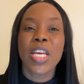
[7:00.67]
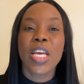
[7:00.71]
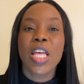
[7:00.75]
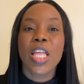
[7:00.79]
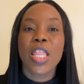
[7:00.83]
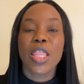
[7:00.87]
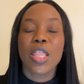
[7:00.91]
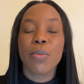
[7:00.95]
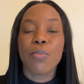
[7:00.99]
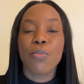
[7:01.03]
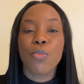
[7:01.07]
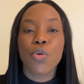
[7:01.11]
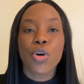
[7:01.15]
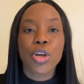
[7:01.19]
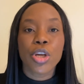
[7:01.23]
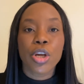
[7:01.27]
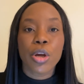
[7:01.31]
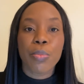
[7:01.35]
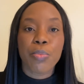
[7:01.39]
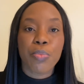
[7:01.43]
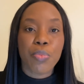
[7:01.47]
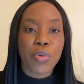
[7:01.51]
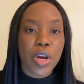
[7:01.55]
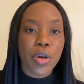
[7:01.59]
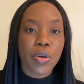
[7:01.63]
the more your
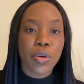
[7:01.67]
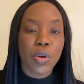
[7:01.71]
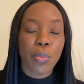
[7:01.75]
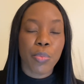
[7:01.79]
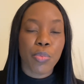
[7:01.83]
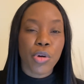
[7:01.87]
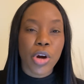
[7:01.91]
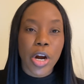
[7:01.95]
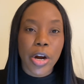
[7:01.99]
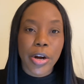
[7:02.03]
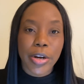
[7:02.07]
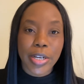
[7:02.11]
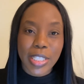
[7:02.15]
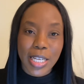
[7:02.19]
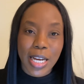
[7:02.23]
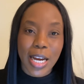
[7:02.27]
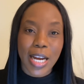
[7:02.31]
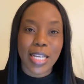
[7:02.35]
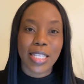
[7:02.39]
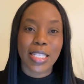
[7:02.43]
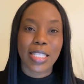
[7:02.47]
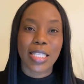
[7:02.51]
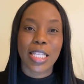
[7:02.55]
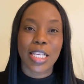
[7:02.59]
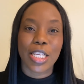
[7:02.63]
brain will
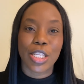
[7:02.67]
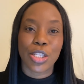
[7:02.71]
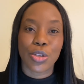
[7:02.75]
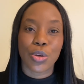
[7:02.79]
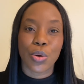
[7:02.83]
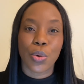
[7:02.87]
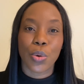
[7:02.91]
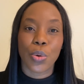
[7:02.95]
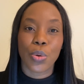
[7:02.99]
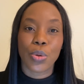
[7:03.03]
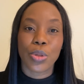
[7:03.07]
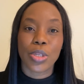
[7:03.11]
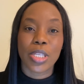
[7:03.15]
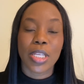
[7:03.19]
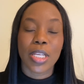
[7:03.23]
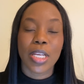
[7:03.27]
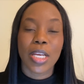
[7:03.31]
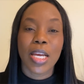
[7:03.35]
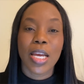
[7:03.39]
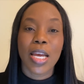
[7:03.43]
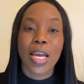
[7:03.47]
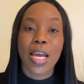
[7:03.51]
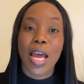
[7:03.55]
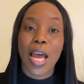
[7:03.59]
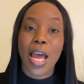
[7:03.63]
prioritize these goals,
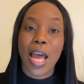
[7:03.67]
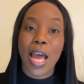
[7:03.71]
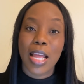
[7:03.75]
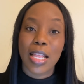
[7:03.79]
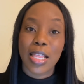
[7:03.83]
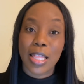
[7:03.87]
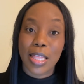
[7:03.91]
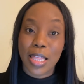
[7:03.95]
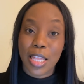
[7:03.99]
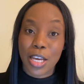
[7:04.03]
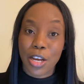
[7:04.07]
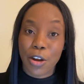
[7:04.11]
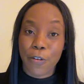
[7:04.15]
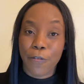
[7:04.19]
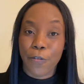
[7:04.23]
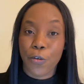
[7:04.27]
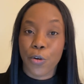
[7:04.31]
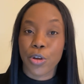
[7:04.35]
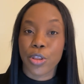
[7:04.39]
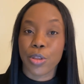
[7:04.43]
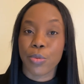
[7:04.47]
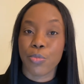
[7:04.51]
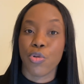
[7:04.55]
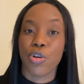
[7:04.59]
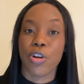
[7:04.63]
and therefore the more